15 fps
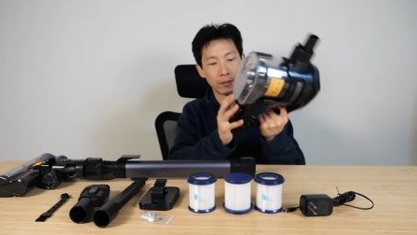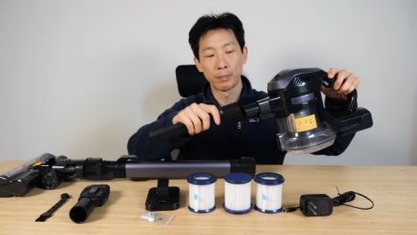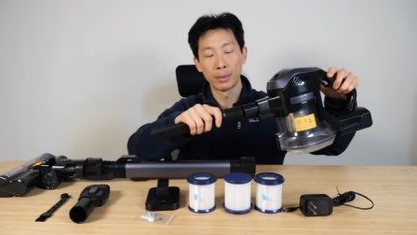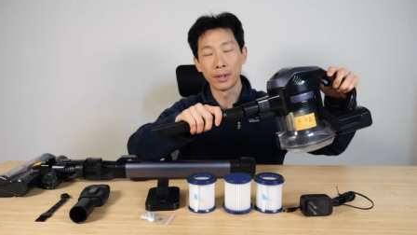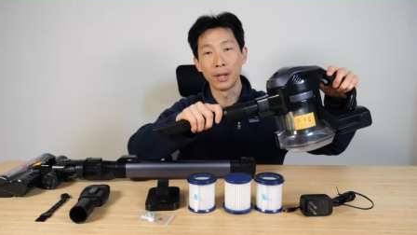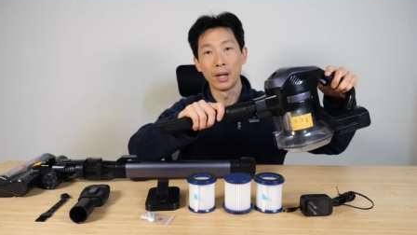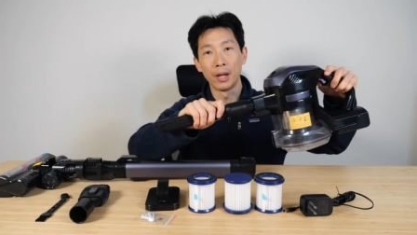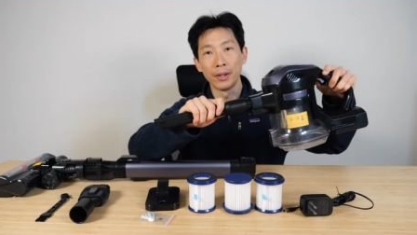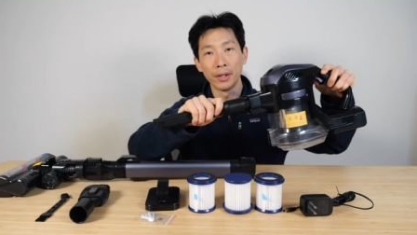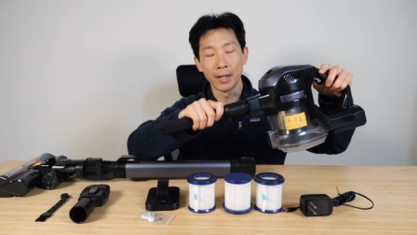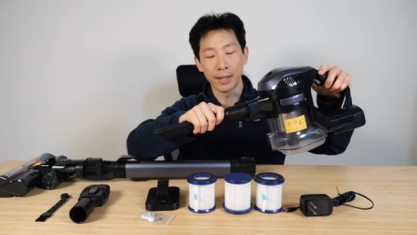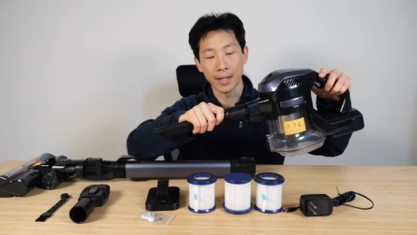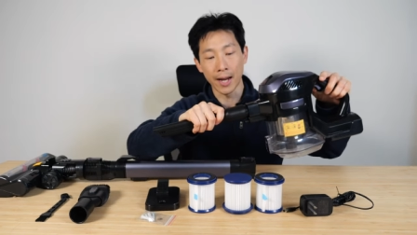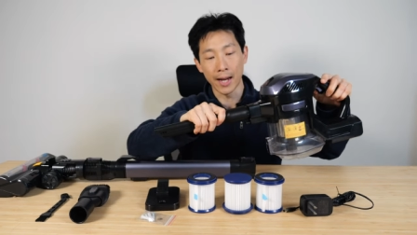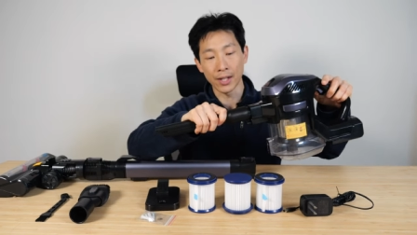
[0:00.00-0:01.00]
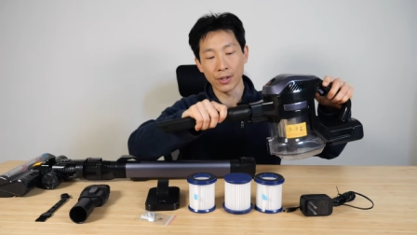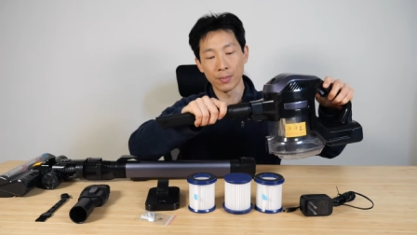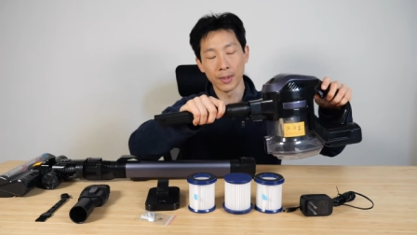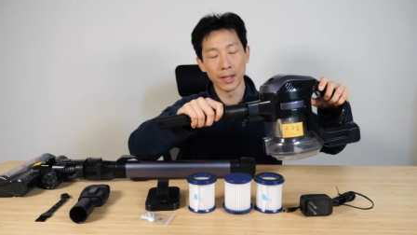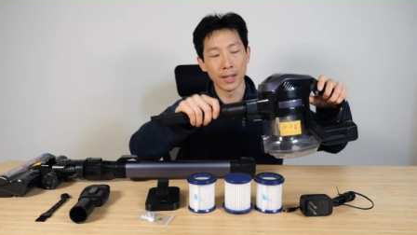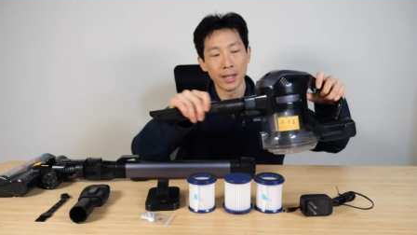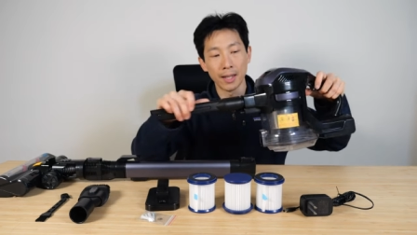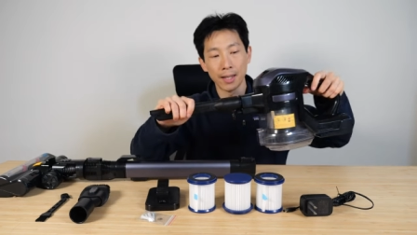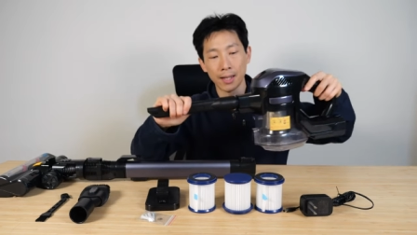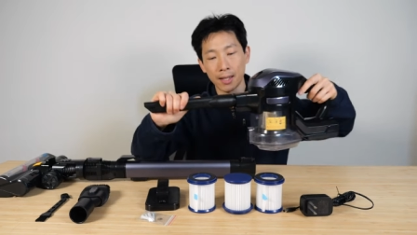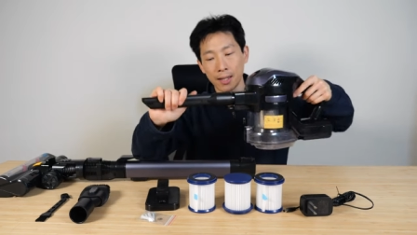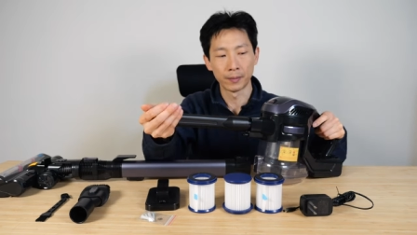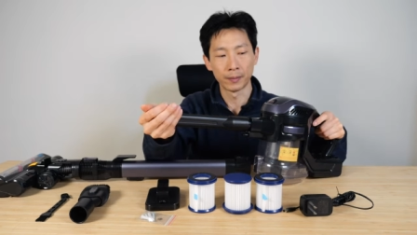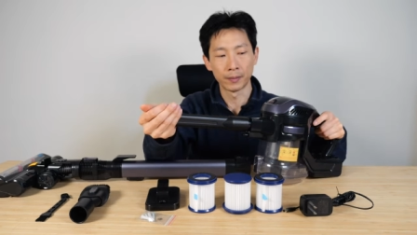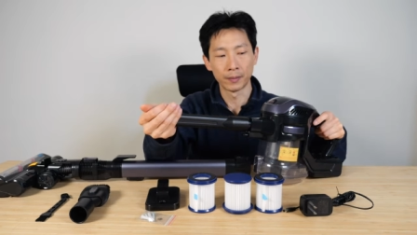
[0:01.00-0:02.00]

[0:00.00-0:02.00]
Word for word: Put on the attachment here.